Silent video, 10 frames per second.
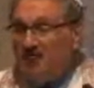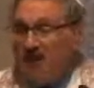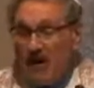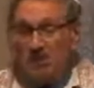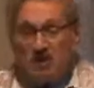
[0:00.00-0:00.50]

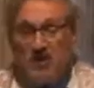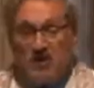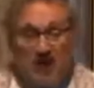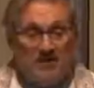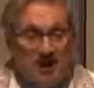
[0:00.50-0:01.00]
And we
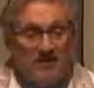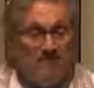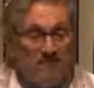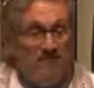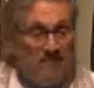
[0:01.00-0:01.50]
cannot
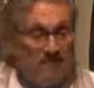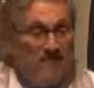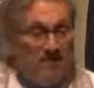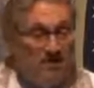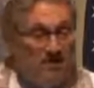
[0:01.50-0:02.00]

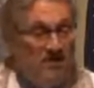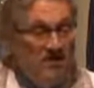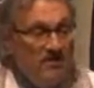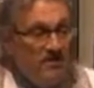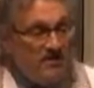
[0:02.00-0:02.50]
fulfill
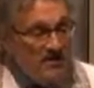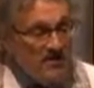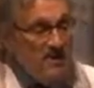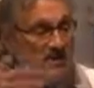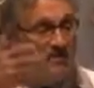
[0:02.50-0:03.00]
the
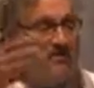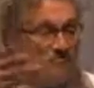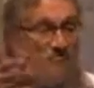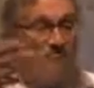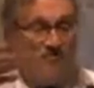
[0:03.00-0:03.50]
need
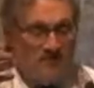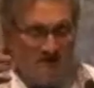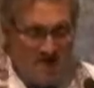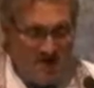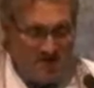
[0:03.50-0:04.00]
to feed
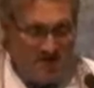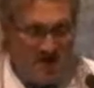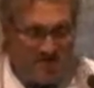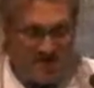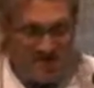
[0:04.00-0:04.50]
them
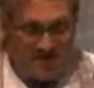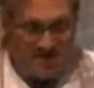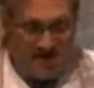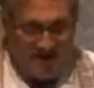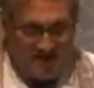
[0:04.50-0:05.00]
at that
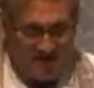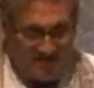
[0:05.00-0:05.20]
time.